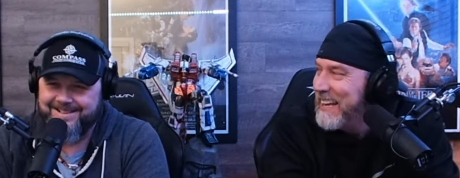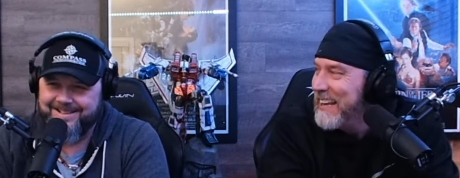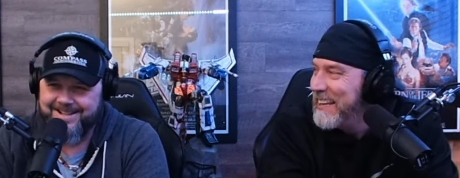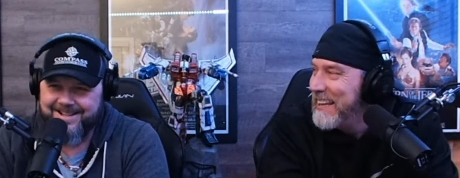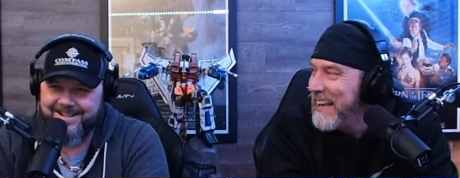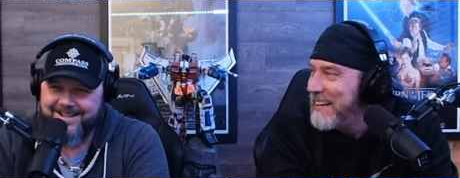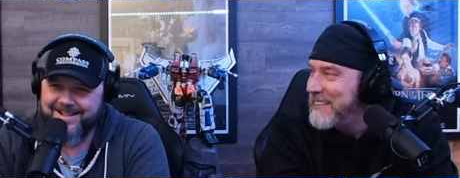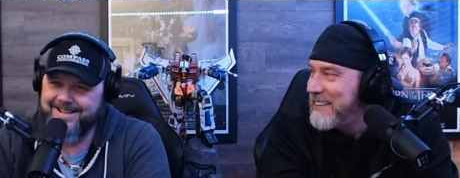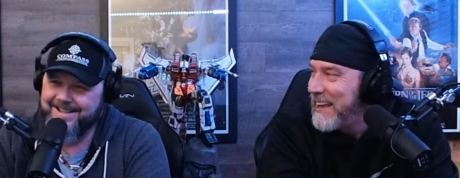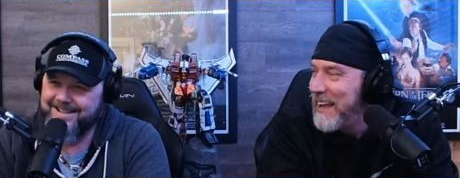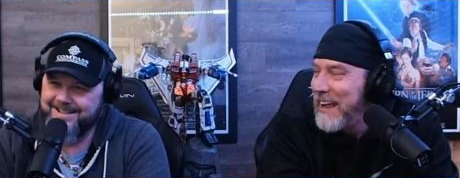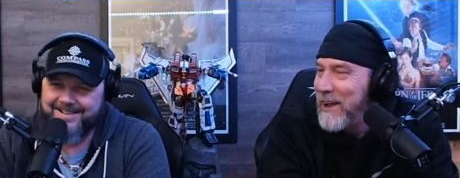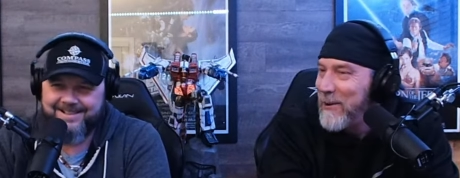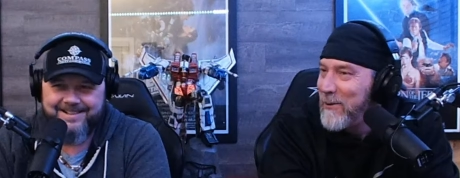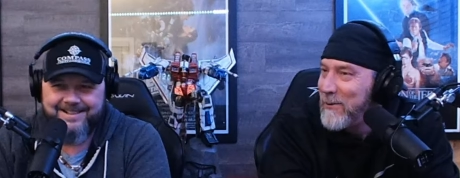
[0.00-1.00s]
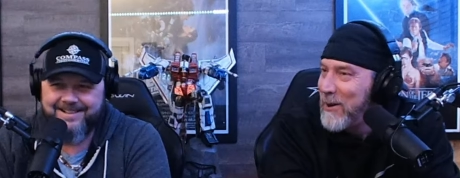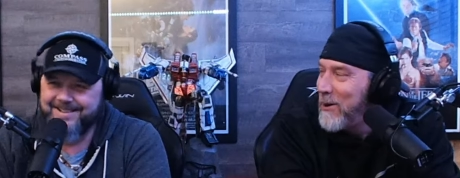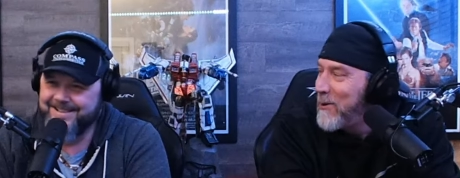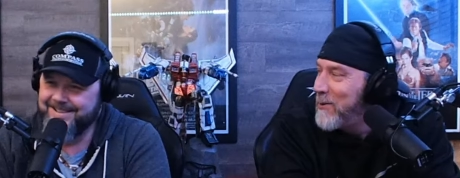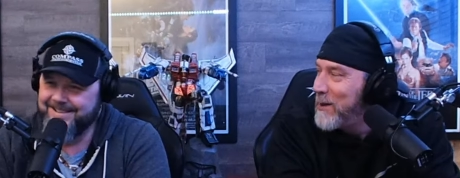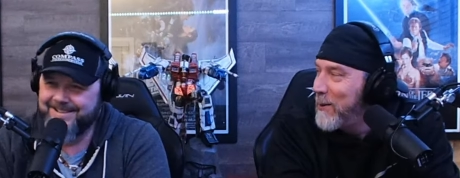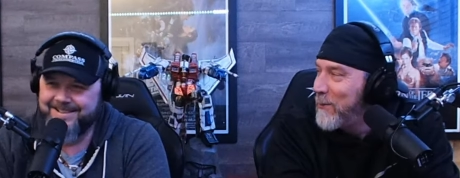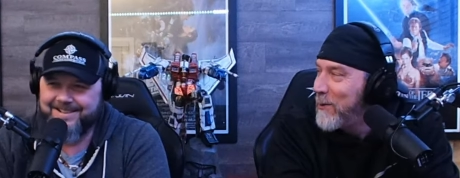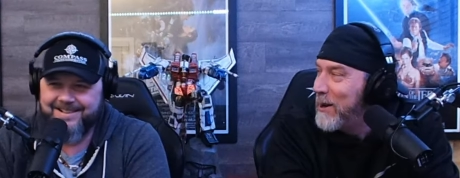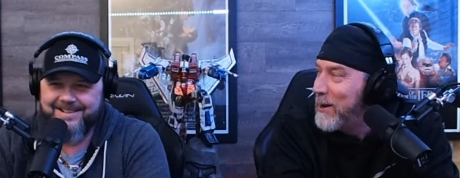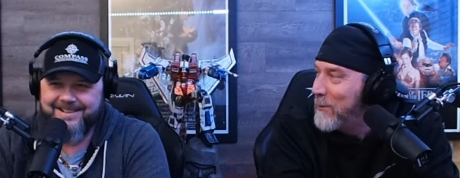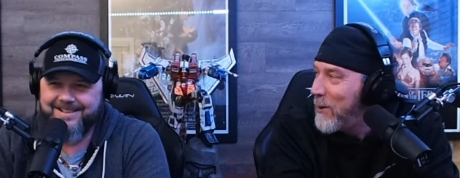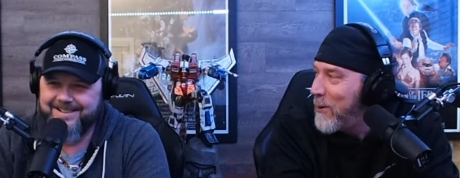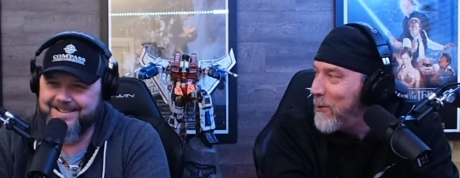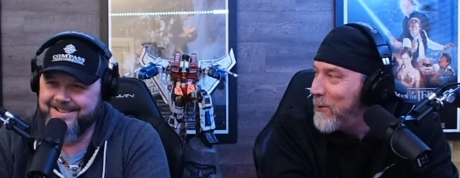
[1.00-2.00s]
Speaker 1: and they say hell no, and they run
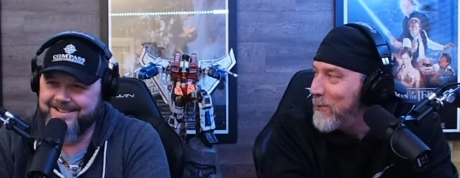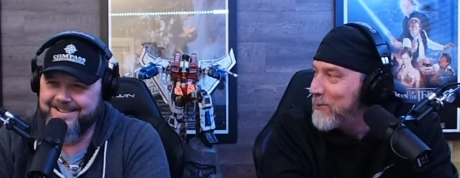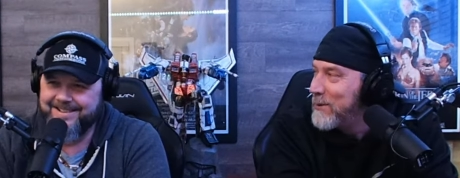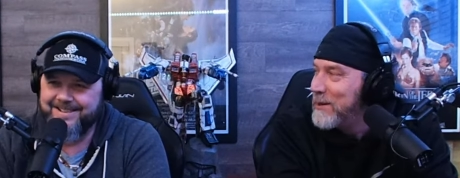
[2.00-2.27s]
him off.